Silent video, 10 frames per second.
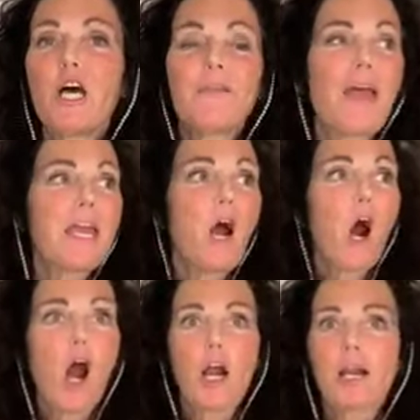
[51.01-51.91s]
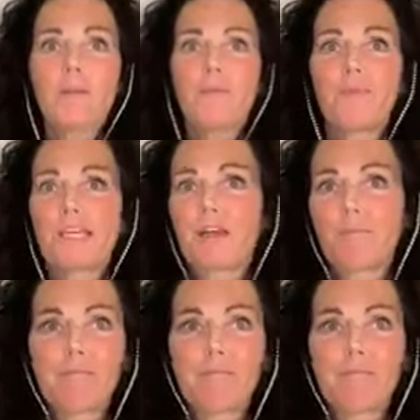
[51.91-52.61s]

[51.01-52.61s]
They are the